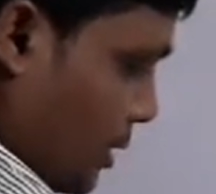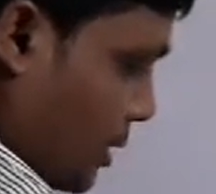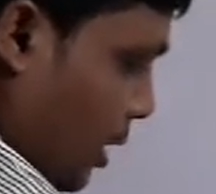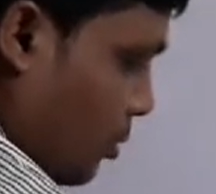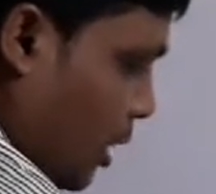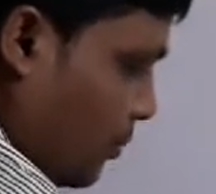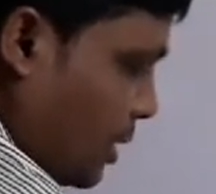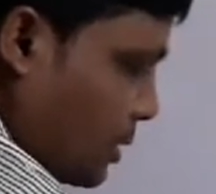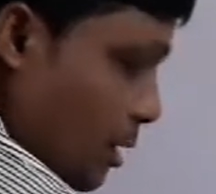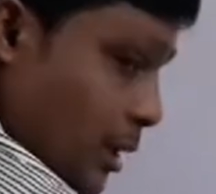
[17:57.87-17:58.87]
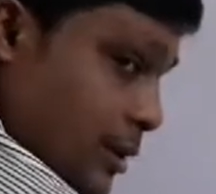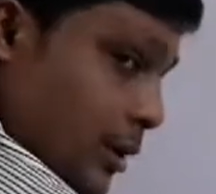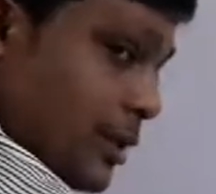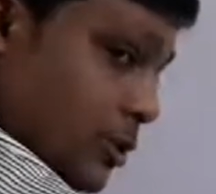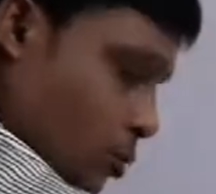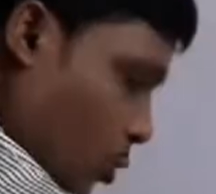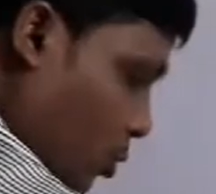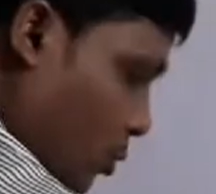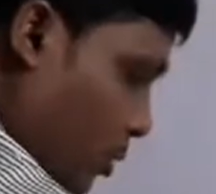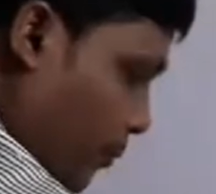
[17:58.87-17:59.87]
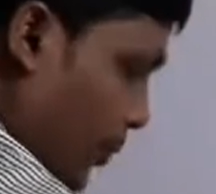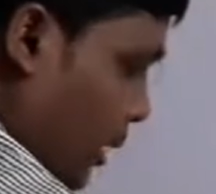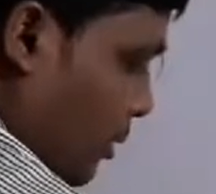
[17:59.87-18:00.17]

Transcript: execute, if this condition is true,